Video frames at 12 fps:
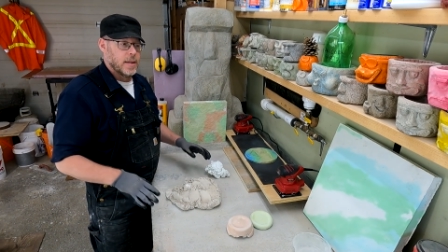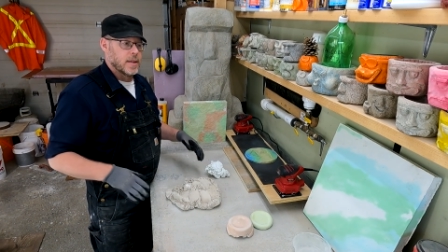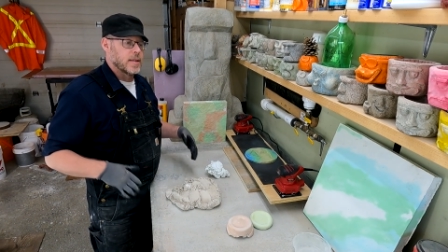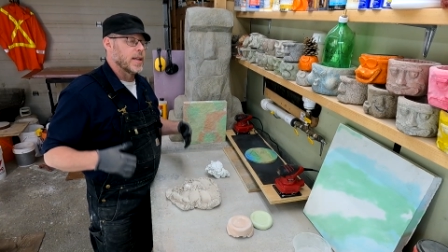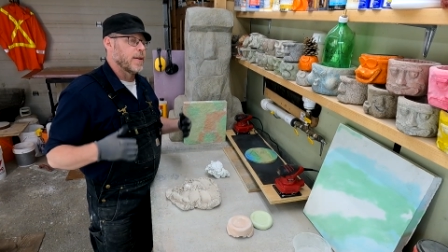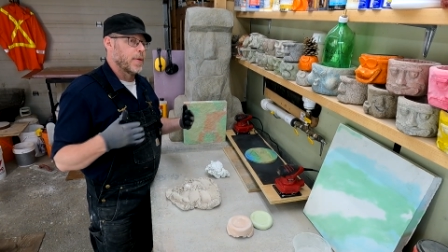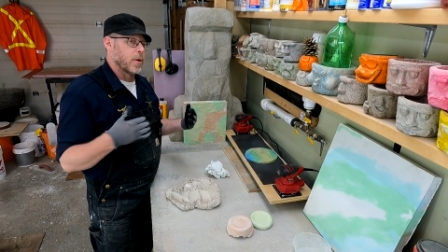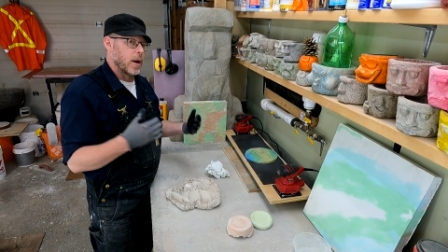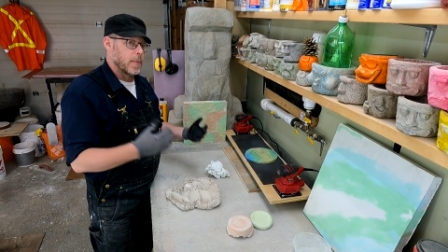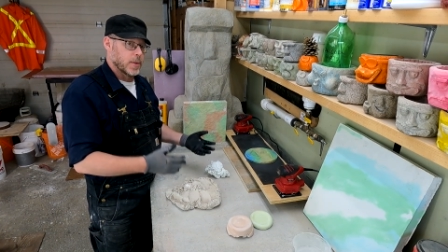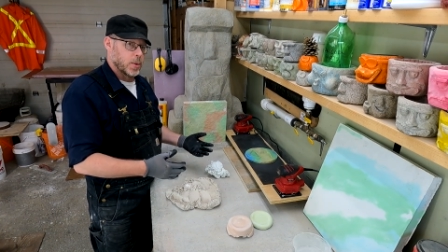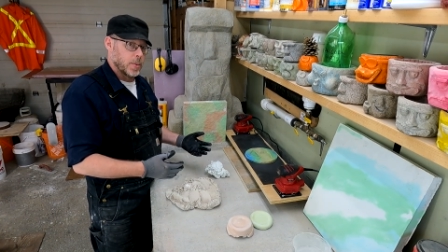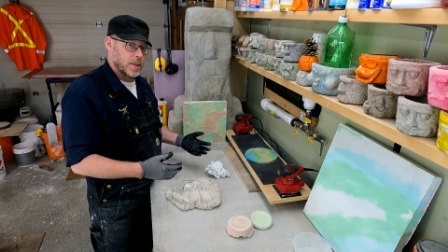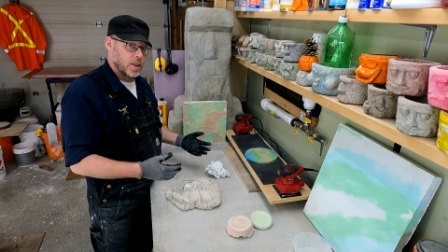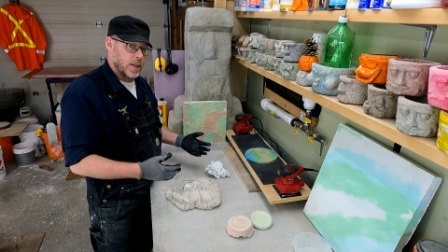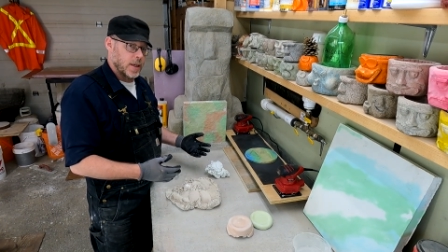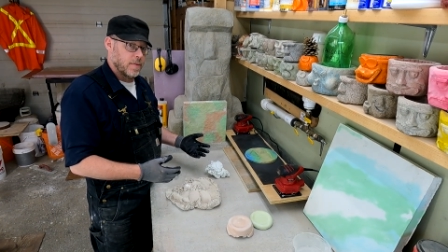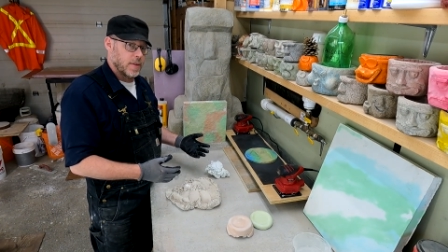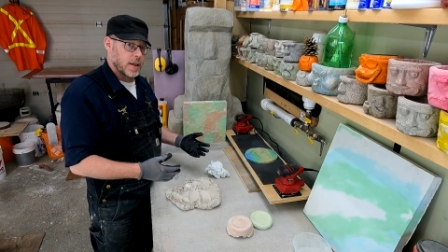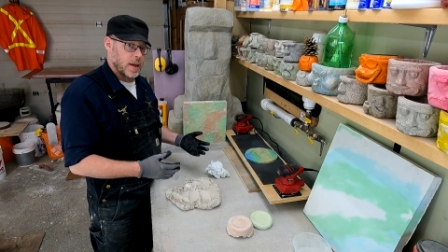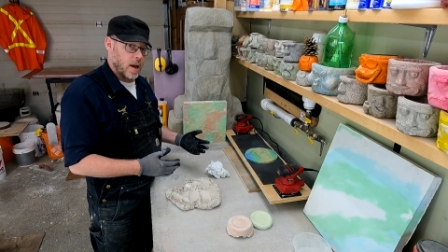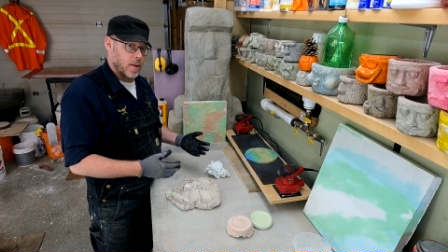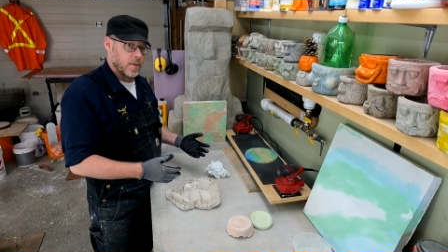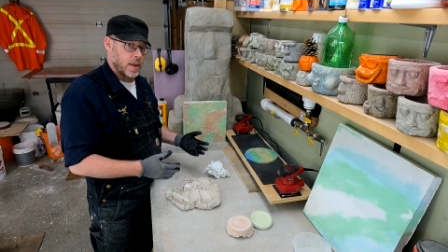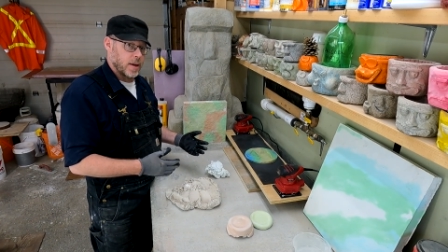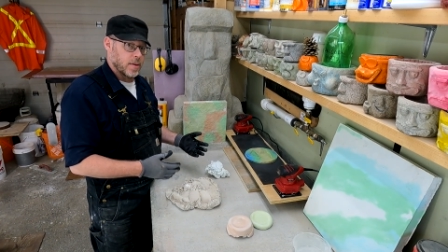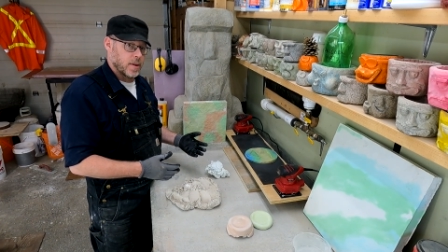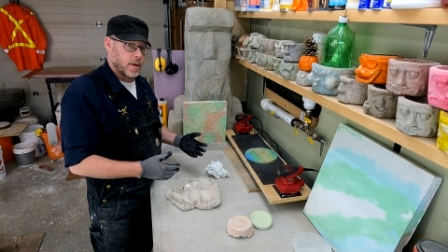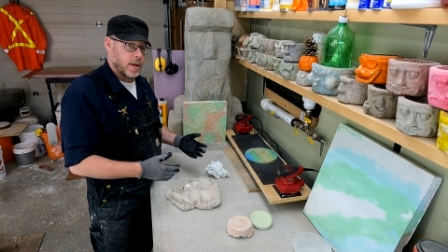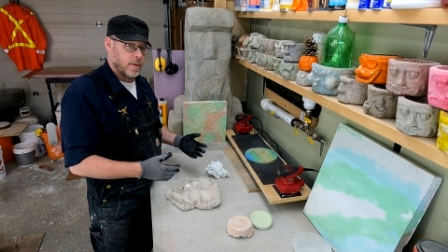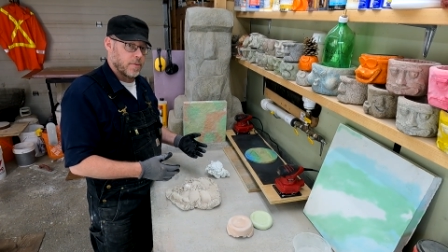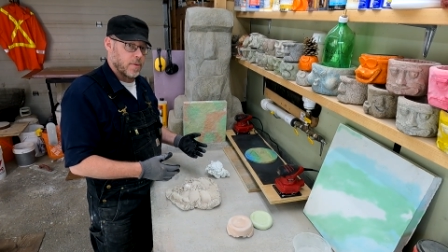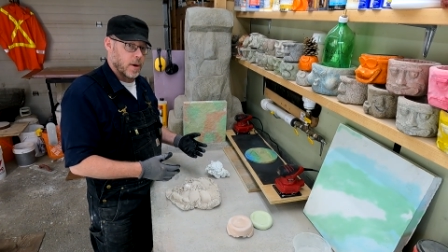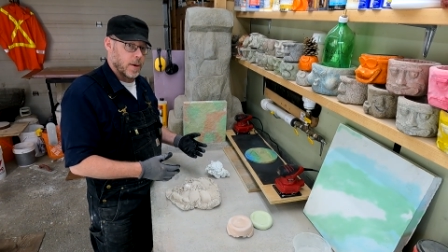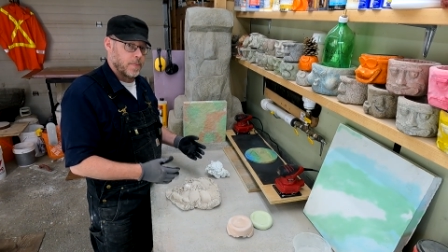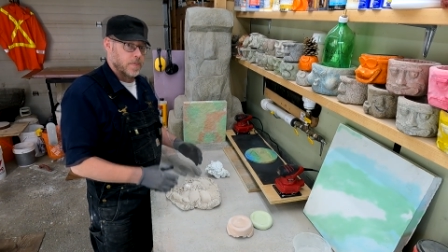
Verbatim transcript: to see if you're able to achieve the color that you're looking for.